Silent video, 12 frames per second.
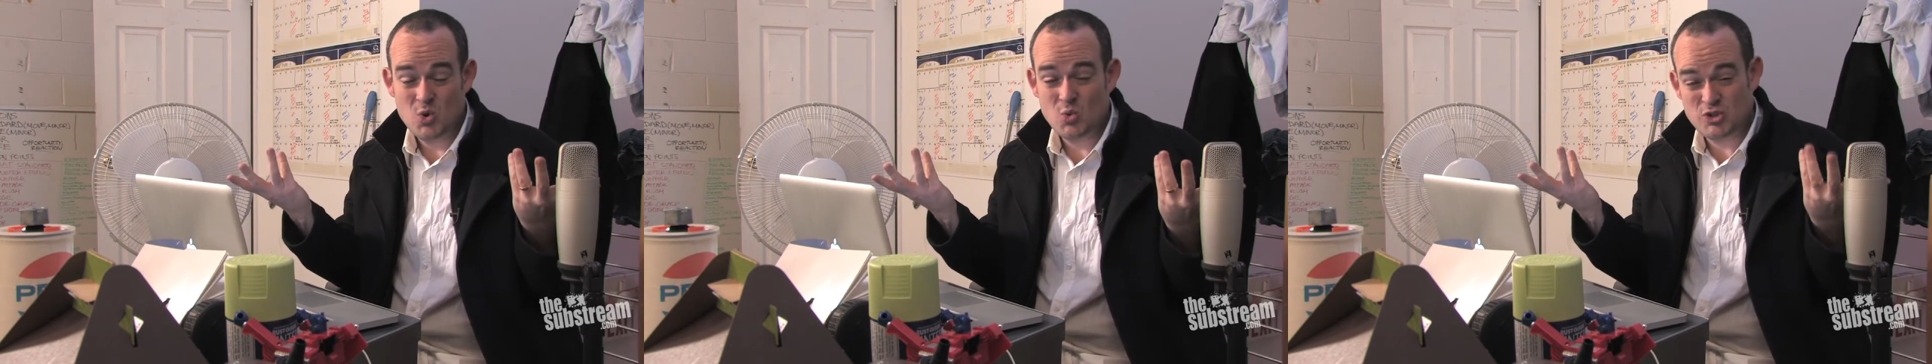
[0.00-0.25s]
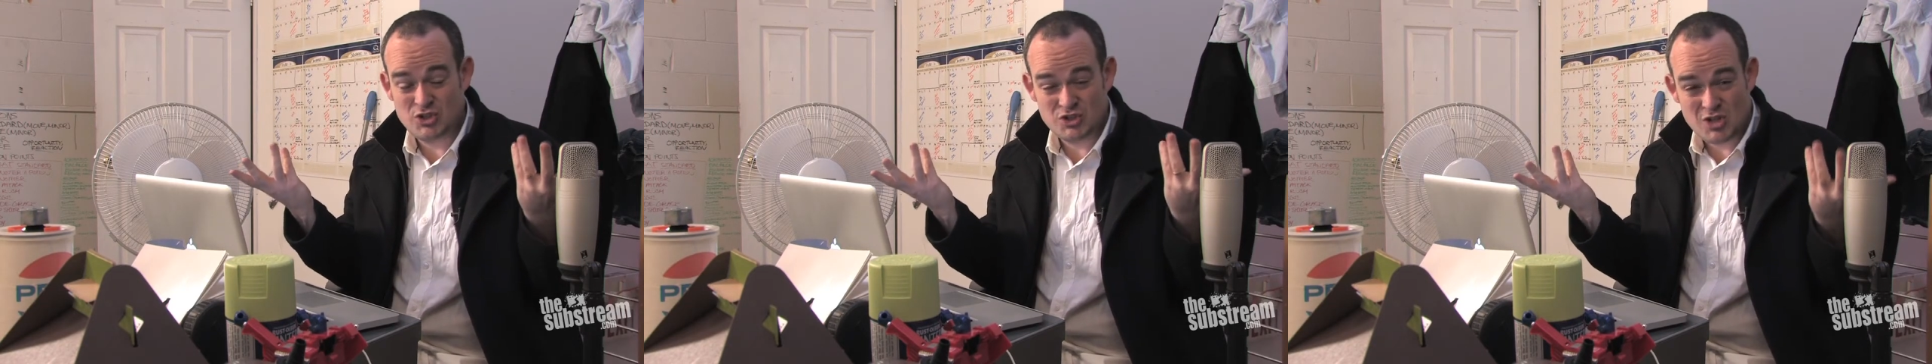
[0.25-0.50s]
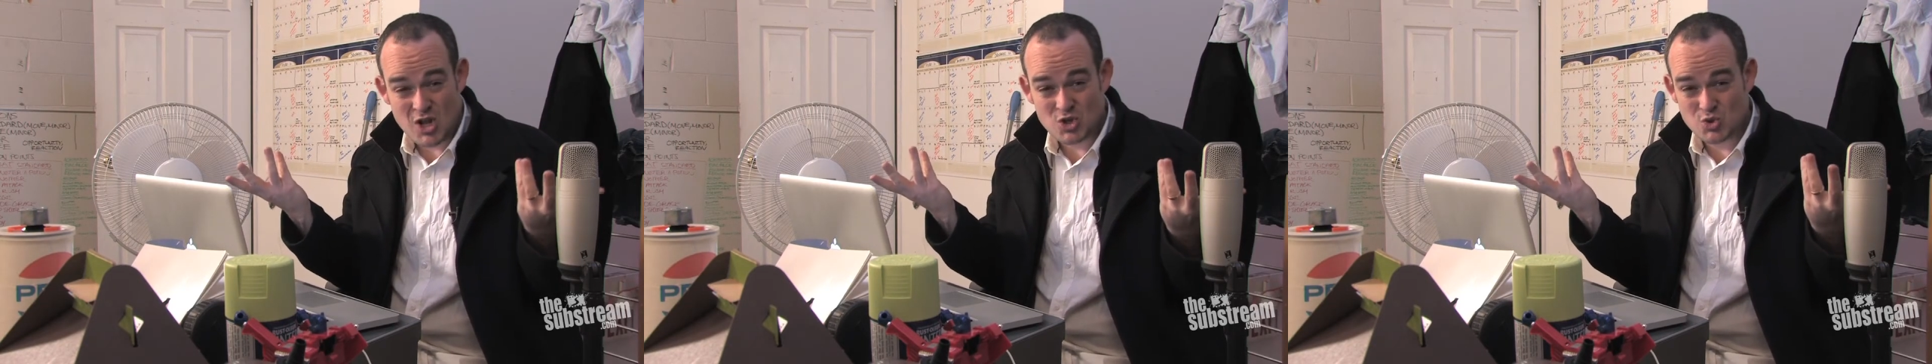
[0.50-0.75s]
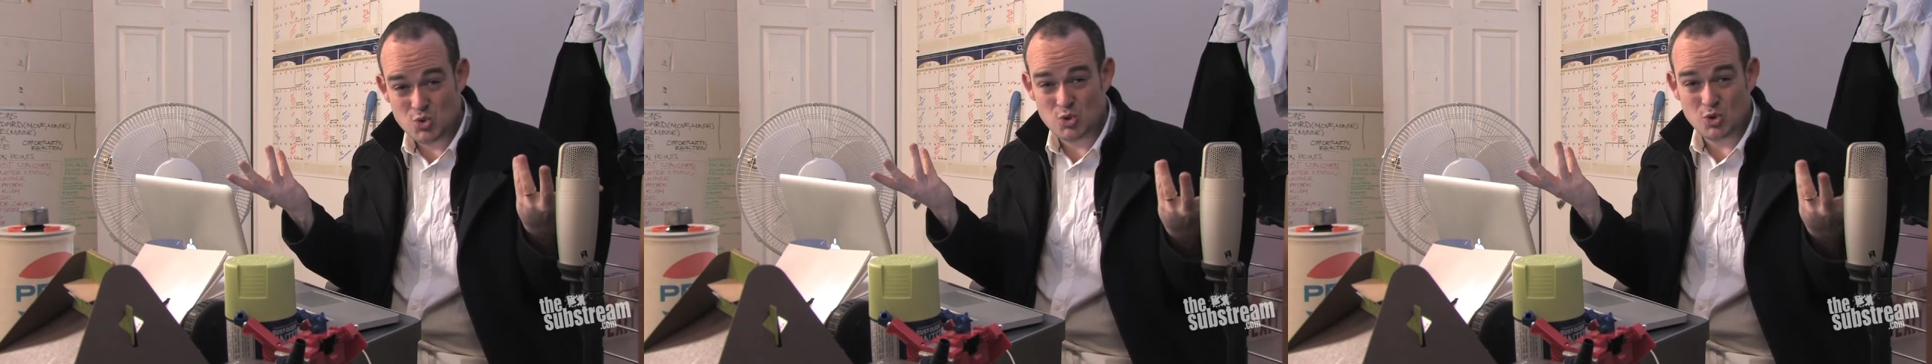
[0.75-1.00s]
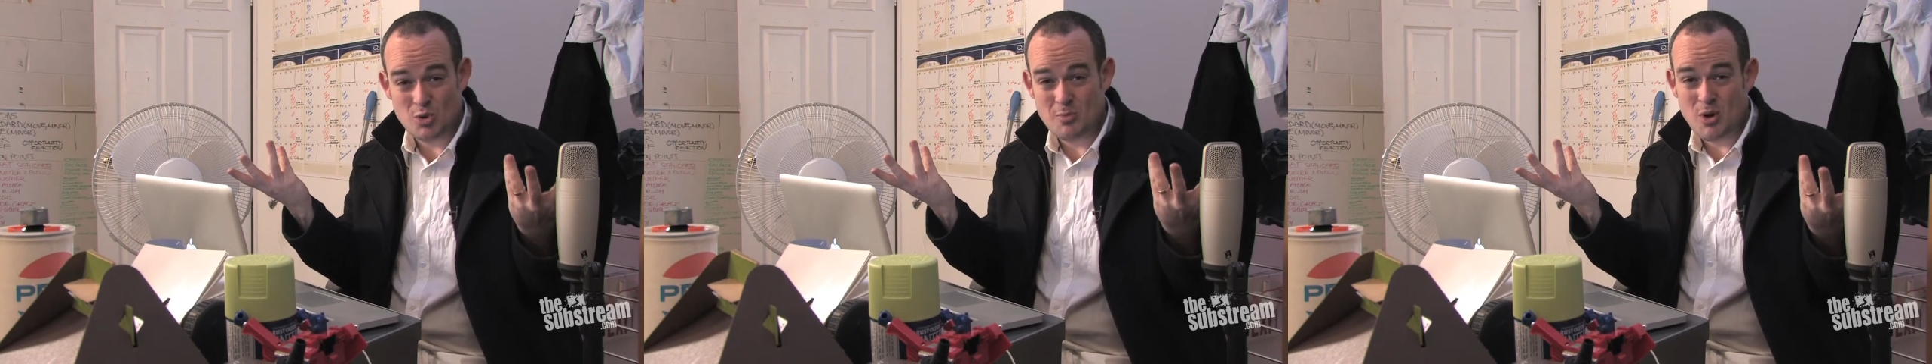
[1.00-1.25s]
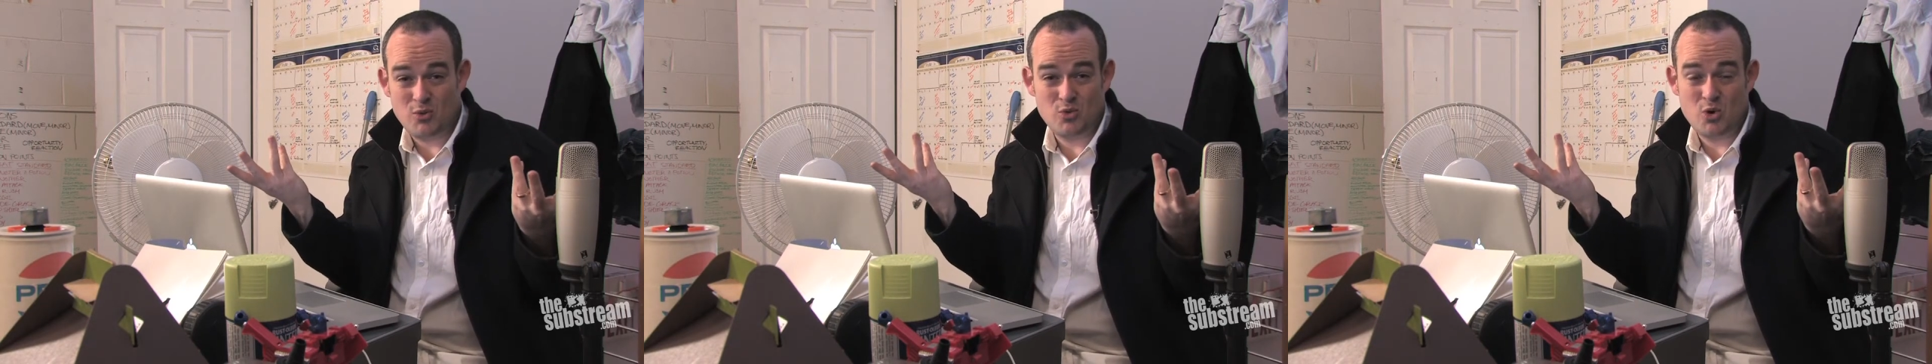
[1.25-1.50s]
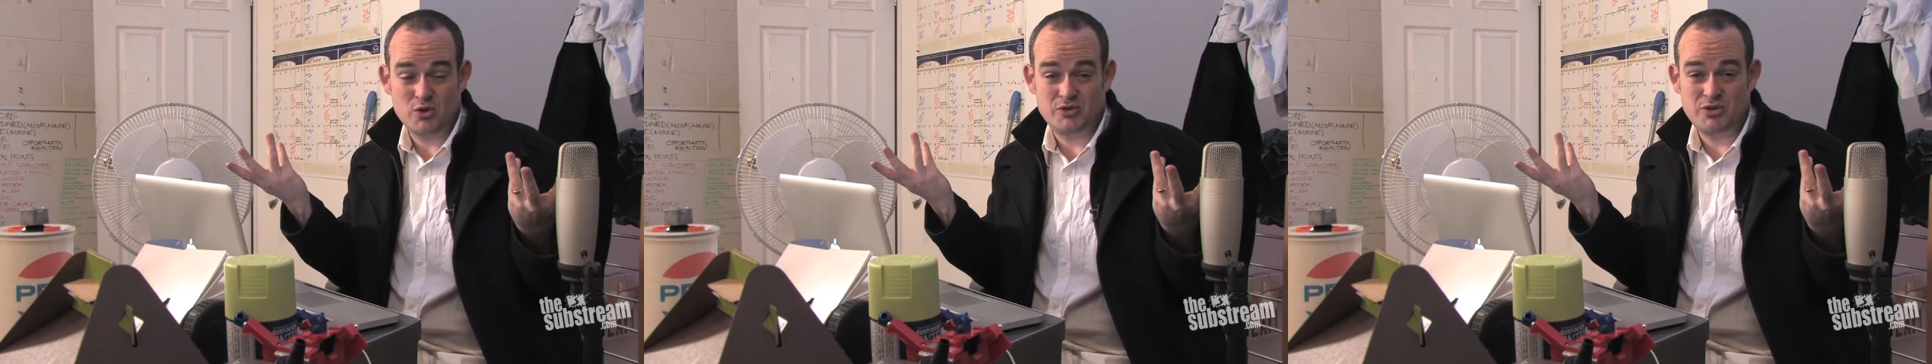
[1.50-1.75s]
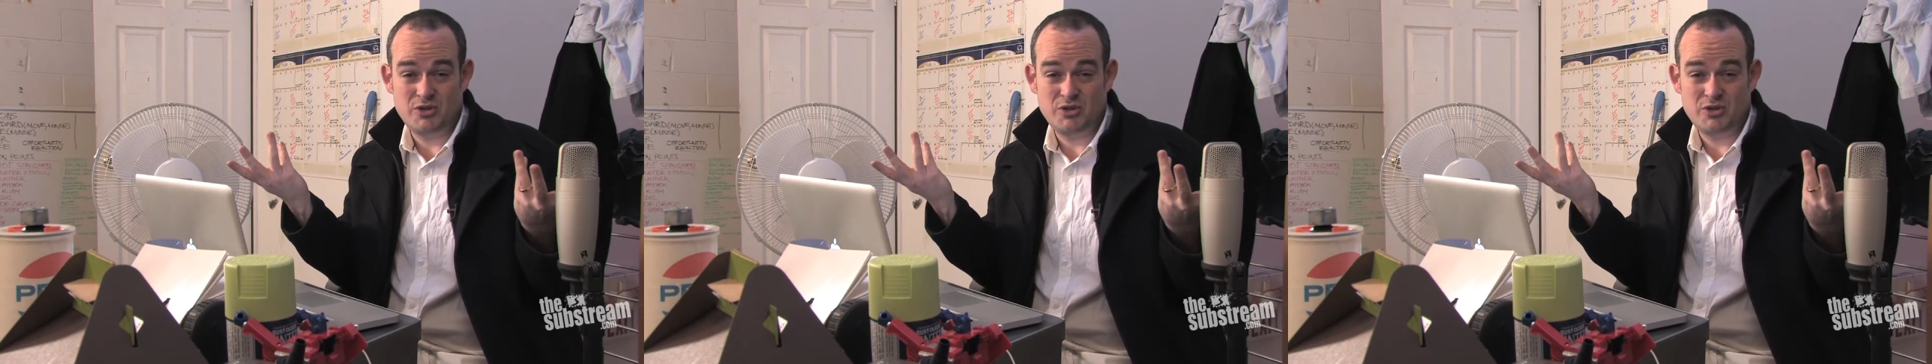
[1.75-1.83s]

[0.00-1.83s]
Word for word: which is not usually about royalty.